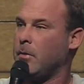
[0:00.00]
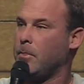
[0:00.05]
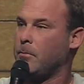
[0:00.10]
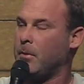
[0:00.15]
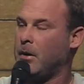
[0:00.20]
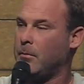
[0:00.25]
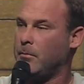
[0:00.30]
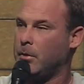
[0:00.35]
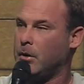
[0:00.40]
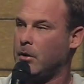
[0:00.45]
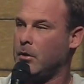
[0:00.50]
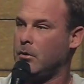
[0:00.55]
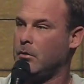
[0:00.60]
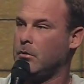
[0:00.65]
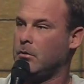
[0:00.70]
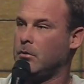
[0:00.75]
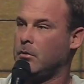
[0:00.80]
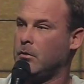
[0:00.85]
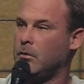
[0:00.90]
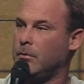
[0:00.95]
my
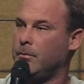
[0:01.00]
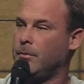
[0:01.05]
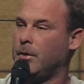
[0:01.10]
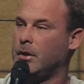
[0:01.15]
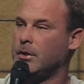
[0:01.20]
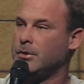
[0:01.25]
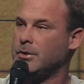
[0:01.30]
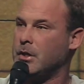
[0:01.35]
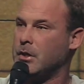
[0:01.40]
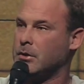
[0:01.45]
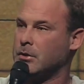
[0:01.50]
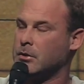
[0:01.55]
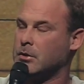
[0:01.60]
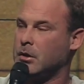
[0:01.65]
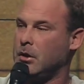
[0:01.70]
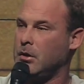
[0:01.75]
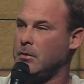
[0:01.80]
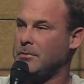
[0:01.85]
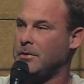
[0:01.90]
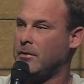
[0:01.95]
boat, my jet
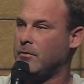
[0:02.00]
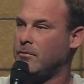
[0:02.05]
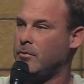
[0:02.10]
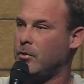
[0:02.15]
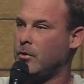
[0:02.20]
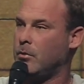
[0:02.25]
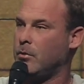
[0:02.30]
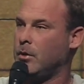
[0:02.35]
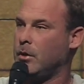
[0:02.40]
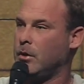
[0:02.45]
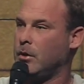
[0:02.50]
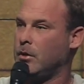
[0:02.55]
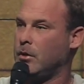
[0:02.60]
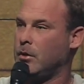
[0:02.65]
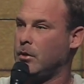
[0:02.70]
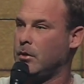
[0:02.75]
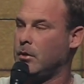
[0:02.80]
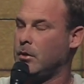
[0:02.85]
ski, my four wheeler,